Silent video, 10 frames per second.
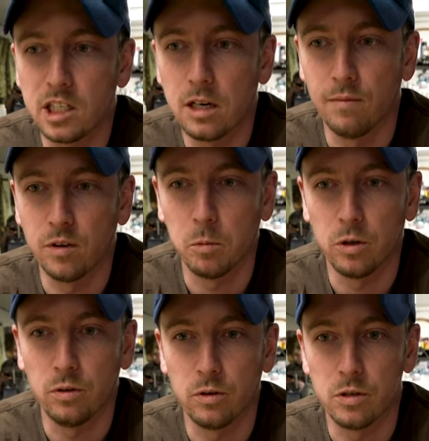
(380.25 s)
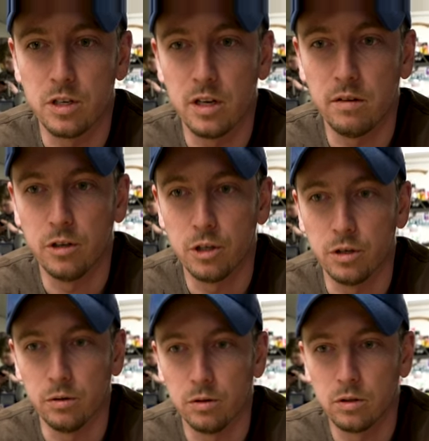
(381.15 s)
it's comfortable for Steve to
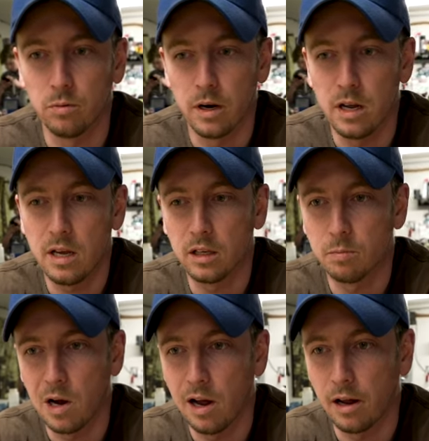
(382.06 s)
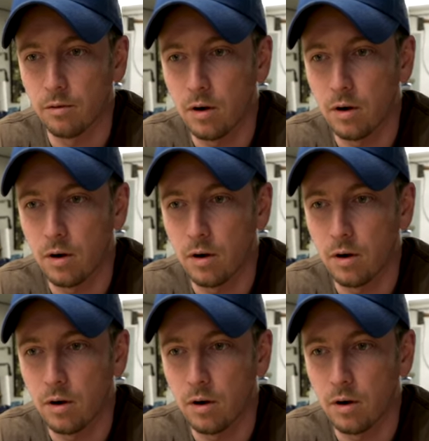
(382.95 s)
shoot. So when he gets behind the